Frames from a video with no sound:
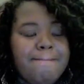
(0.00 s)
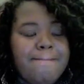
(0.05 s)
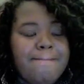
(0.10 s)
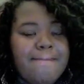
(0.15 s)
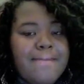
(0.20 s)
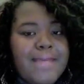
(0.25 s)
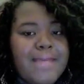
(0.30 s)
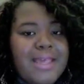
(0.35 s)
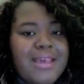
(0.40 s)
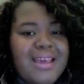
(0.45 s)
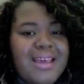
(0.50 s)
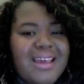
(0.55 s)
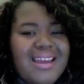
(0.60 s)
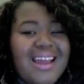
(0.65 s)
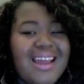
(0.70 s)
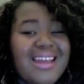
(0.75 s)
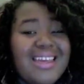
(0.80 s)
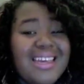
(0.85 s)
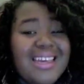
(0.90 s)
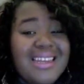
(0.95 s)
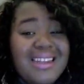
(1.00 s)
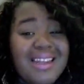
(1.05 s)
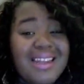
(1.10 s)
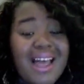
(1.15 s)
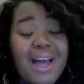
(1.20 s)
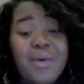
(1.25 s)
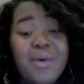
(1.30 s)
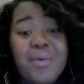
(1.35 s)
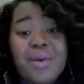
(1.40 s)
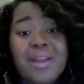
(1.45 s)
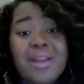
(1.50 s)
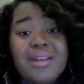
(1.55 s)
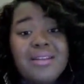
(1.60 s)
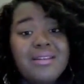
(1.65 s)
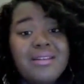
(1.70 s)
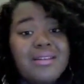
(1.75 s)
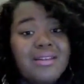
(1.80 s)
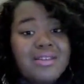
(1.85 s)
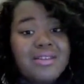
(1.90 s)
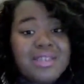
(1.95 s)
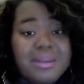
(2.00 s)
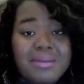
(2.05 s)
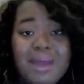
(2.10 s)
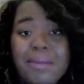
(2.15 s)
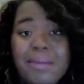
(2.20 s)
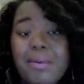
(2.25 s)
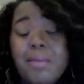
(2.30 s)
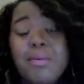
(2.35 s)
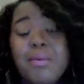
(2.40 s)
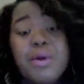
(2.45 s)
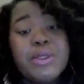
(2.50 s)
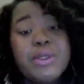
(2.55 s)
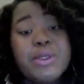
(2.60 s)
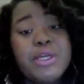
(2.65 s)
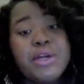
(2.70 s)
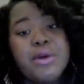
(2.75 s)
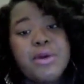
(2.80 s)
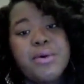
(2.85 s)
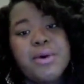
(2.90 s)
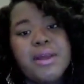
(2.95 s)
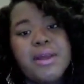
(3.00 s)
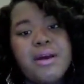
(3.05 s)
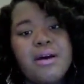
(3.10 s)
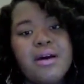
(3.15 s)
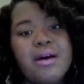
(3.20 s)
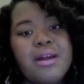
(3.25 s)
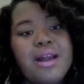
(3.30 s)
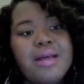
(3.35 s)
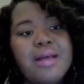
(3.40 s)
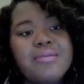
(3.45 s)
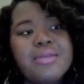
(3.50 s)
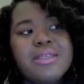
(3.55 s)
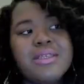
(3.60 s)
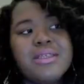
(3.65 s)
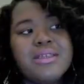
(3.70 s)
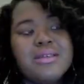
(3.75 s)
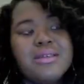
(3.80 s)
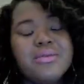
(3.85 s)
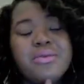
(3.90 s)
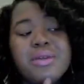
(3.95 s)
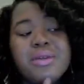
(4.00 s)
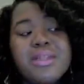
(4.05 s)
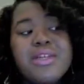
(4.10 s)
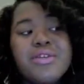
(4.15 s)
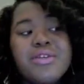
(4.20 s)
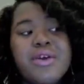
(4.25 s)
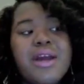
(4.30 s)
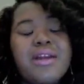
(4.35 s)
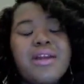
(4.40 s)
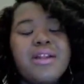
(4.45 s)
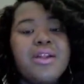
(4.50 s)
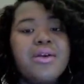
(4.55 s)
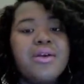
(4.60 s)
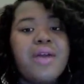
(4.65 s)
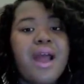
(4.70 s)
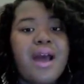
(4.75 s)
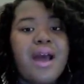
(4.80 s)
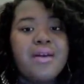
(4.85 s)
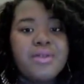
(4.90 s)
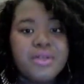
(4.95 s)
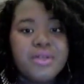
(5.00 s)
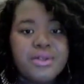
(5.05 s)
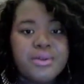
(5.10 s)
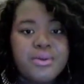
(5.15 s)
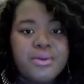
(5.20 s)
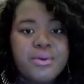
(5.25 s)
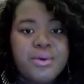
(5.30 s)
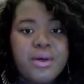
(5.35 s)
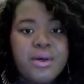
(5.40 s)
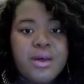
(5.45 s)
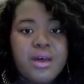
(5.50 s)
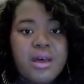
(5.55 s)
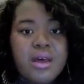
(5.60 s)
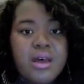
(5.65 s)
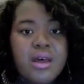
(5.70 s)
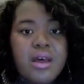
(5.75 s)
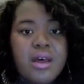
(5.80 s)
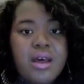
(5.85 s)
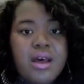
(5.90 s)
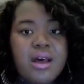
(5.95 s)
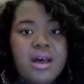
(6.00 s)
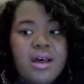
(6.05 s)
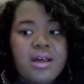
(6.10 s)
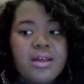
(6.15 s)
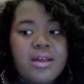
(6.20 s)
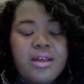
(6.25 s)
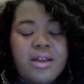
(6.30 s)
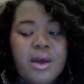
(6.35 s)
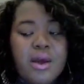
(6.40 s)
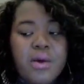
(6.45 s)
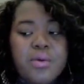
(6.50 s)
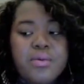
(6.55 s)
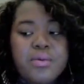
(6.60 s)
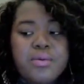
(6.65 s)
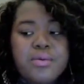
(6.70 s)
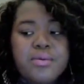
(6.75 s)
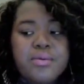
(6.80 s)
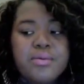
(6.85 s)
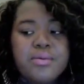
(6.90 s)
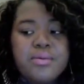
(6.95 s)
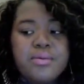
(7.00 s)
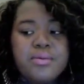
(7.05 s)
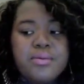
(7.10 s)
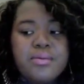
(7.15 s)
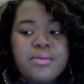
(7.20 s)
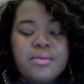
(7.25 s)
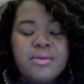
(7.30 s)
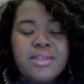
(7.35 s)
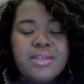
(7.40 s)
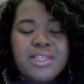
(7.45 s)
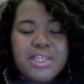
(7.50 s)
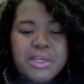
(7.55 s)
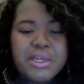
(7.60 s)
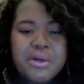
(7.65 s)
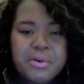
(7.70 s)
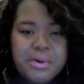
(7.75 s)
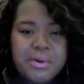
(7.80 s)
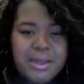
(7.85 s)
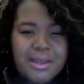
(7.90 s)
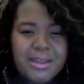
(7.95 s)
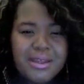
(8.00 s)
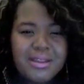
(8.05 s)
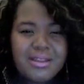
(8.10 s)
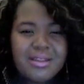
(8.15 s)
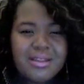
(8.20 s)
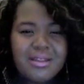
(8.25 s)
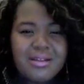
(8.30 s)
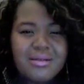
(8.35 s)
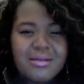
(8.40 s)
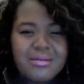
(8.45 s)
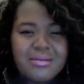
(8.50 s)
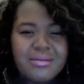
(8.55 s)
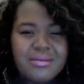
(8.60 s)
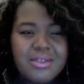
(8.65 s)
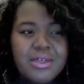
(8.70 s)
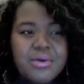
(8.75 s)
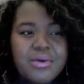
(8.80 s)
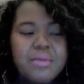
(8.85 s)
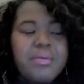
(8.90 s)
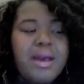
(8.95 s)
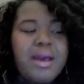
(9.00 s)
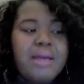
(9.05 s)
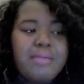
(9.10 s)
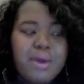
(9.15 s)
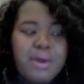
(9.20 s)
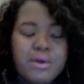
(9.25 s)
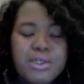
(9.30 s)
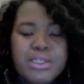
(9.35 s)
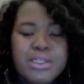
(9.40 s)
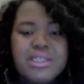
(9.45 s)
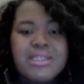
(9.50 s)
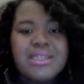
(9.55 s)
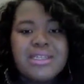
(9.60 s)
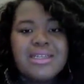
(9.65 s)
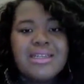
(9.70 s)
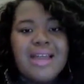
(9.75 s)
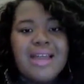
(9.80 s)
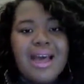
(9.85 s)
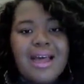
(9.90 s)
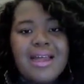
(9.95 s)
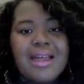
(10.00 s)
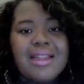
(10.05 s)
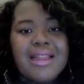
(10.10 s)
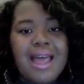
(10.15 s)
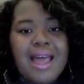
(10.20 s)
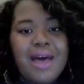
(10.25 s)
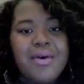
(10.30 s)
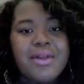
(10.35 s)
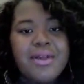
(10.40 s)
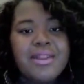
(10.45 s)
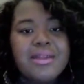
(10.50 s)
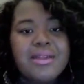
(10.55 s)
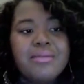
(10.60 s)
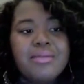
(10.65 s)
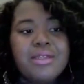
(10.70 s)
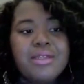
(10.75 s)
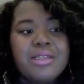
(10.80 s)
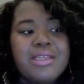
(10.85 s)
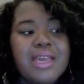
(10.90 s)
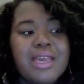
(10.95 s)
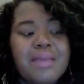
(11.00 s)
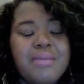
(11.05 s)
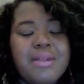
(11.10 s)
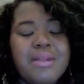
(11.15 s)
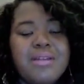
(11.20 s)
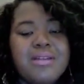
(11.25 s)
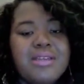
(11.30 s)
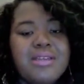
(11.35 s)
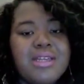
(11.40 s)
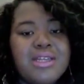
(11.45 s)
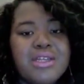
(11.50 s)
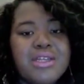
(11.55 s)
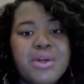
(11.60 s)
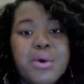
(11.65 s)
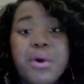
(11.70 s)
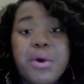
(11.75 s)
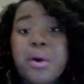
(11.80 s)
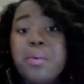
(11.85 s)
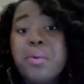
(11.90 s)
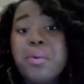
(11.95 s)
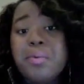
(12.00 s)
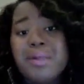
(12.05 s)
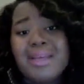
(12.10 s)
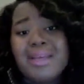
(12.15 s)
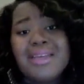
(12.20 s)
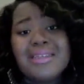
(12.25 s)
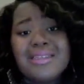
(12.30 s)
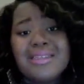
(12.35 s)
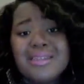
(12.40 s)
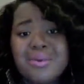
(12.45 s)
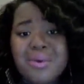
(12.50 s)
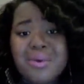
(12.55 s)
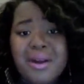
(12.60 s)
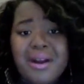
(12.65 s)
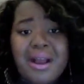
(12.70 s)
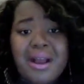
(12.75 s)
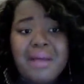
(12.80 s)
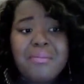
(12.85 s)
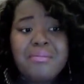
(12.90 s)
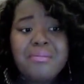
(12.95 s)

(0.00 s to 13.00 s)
I eat a lot when there's some type of emotion going on. I'm really trying to learn how to, you know, deal with my emotions and not allowing them to take me to such a horrible place to where I'm